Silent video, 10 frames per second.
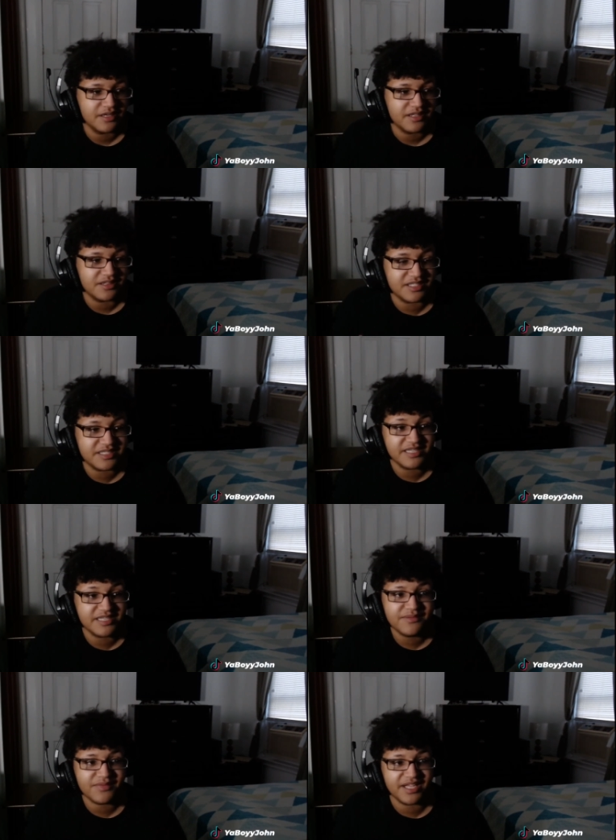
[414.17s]
the
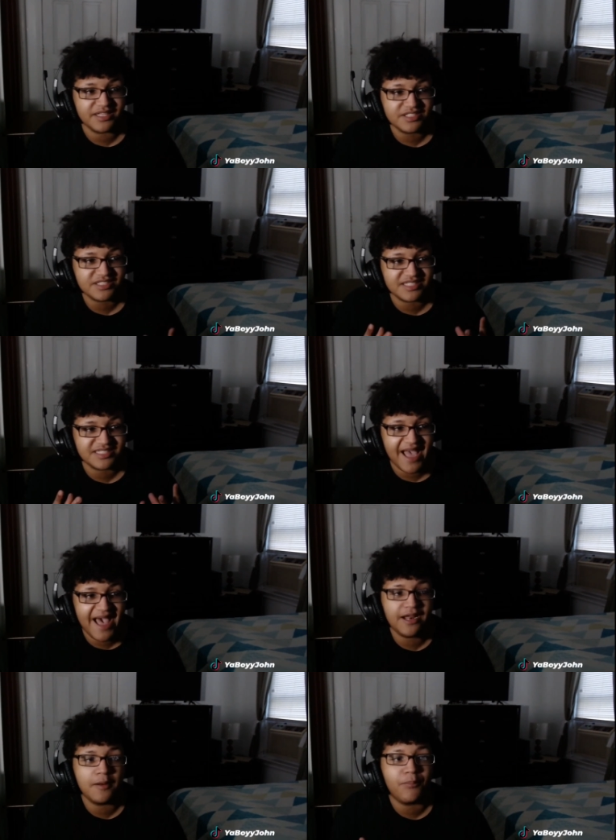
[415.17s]
team. Like, just this
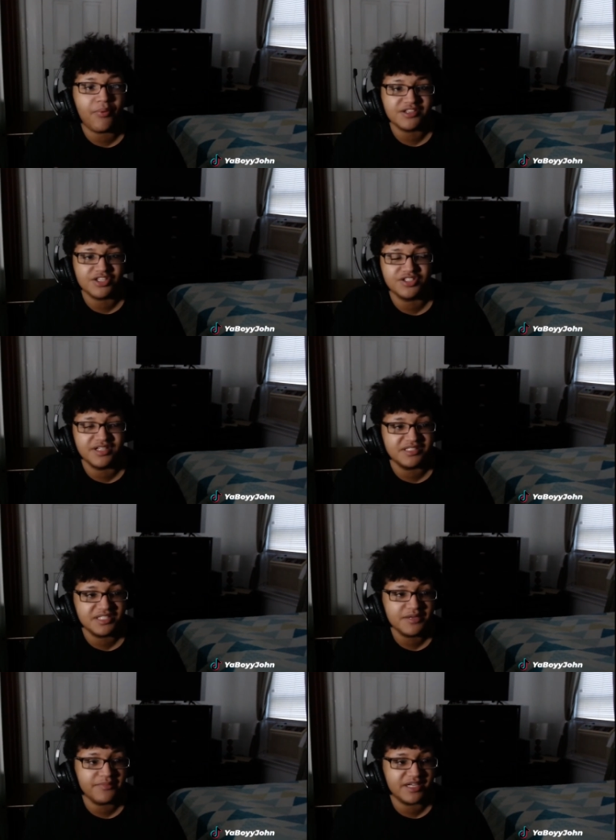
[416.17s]
added pressure to the team, man.